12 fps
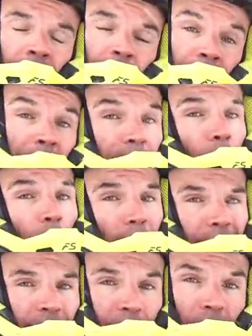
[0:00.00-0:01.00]
Remember,
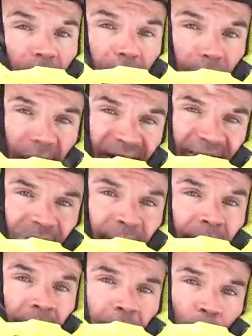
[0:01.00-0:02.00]
wearing a balaclava
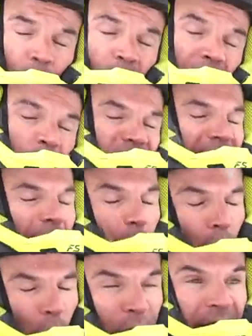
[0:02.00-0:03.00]
and running with that
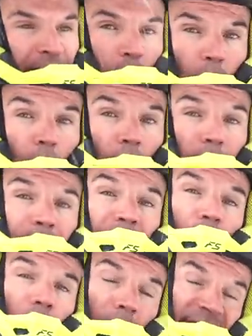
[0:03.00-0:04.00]
really warm,
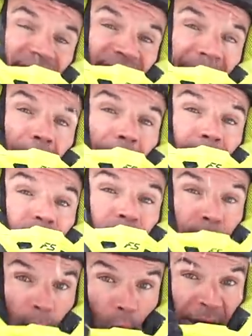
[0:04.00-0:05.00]
but oftentimes
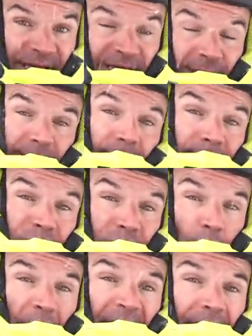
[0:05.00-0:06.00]
moist, because I'm
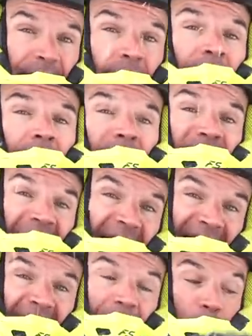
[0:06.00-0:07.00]
sweating,
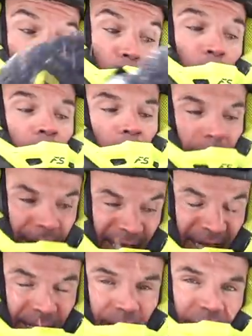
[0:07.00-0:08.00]
that head will
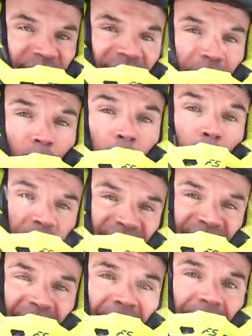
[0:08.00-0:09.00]
lead to the foam once
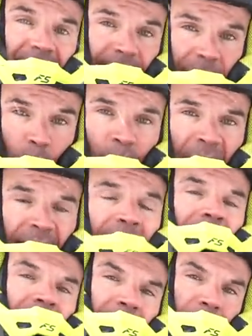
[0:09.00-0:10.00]
again getting wet,
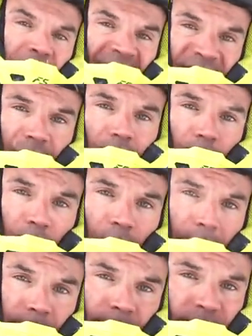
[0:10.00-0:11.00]
and you'll have goggle
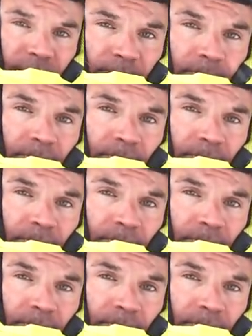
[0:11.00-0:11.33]
problems.